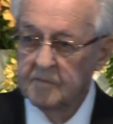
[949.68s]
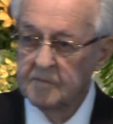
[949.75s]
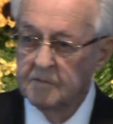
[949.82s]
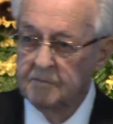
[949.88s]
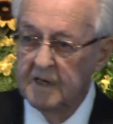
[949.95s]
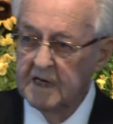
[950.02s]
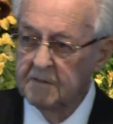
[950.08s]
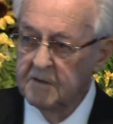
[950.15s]

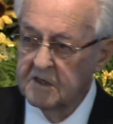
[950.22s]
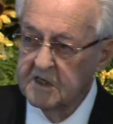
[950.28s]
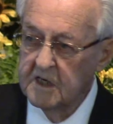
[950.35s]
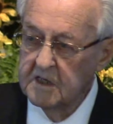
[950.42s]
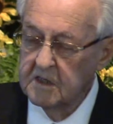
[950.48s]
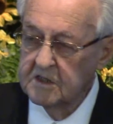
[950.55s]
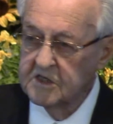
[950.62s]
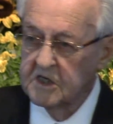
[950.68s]
The Bible
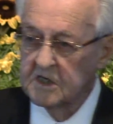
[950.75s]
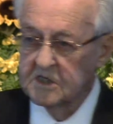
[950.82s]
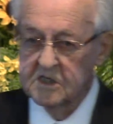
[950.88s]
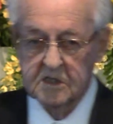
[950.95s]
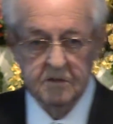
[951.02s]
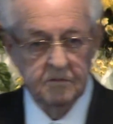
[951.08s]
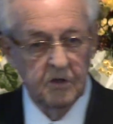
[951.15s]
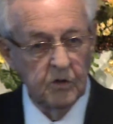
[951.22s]
tells us
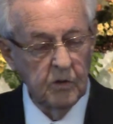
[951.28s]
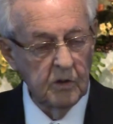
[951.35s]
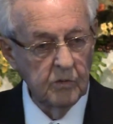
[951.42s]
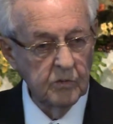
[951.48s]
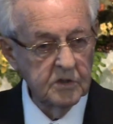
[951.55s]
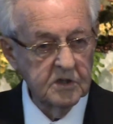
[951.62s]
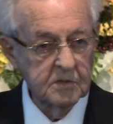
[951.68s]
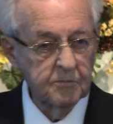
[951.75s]
that Noah
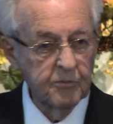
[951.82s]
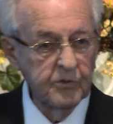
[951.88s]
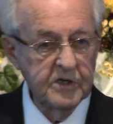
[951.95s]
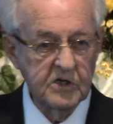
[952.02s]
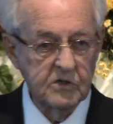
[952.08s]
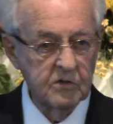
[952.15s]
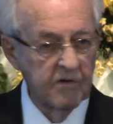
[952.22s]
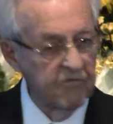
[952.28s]
was the
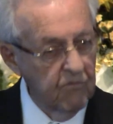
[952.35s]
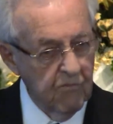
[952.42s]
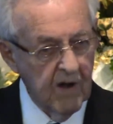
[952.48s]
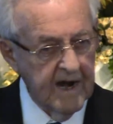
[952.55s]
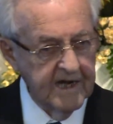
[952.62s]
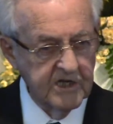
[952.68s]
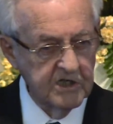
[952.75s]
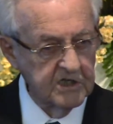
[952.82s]
preacher of
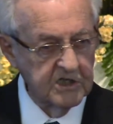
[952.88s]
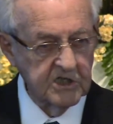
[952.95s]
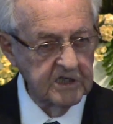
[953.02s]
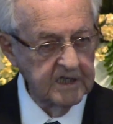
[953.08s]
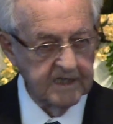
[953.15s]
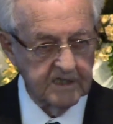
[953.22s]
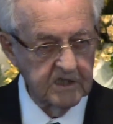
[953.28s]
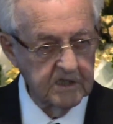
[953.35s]

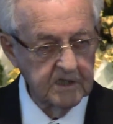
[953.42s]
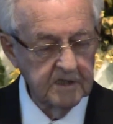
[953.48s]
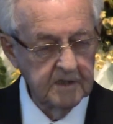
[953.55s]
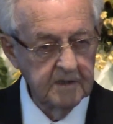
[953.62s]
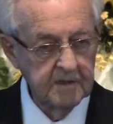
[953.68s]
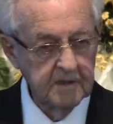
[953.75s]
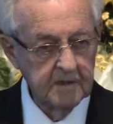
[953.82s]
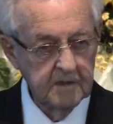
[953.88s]
righteousness.
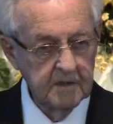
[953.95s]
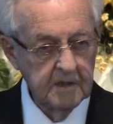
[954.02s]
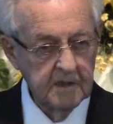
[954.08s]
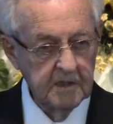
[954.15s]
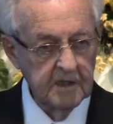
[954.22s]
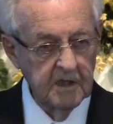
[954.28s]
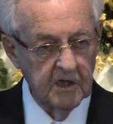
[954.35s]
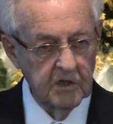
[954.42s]

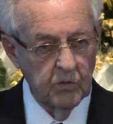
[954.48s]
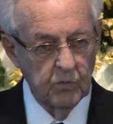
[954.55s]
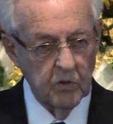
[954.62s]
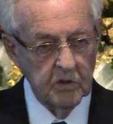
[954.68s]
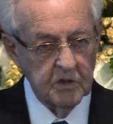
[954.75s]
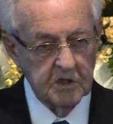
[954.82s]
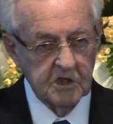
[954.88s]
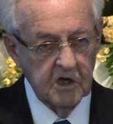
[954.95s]
In other
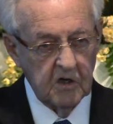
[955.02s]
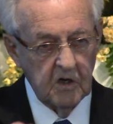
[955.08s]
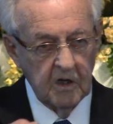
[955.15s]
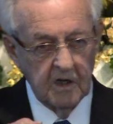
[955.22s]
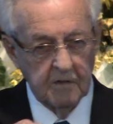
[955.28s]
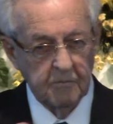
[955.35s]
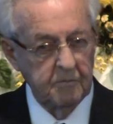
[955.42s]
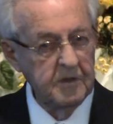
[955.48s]
words,
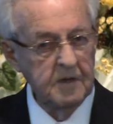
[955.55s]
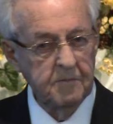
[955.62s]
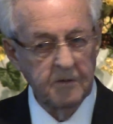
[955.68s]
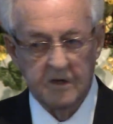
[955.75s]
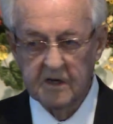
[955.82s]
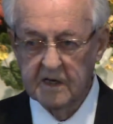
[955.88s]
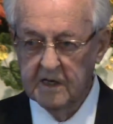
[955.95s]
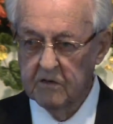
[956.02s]
calling people
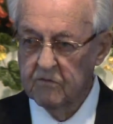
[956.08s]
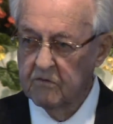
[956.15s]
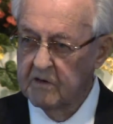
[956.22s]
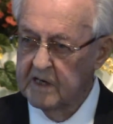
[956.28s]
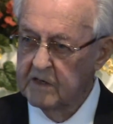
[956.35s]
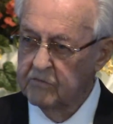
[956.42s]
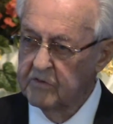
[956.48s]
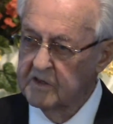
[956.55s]
to get
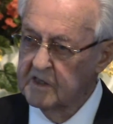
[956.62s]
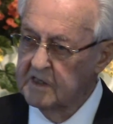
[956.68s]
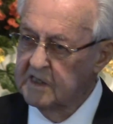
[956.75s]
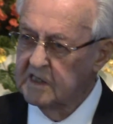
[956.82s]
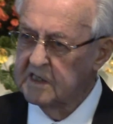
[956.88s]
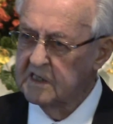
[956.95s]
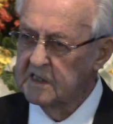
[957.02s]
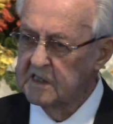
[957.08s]
right with
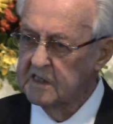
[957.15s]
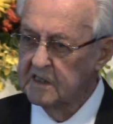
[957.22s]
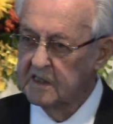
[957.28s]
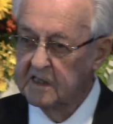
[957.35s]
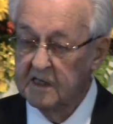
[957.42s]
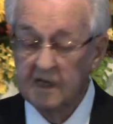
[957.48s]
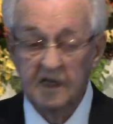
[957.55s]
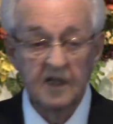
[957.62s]
God,
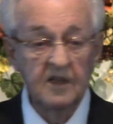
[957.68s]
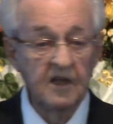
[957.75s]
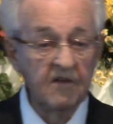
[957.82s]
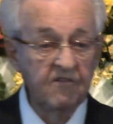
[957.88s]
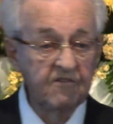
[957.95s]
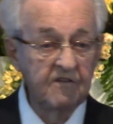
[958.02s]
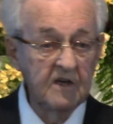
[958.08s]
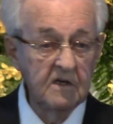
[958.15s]
and they
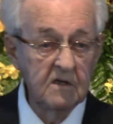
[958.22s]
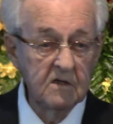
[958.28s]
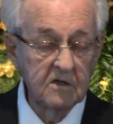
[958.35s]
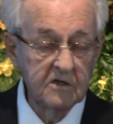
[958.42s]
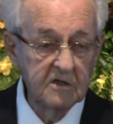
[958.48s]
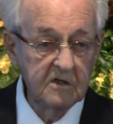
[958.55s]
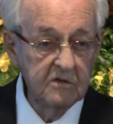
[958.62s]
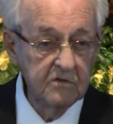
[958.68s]
failed
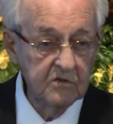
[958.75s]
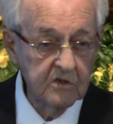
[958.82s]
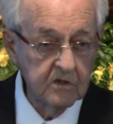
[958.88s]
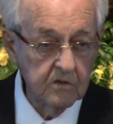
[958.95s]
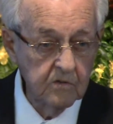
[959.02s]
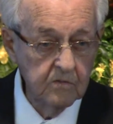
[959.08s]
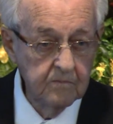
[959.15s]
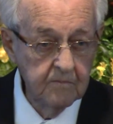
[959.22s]
to do
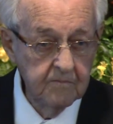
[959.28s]
so.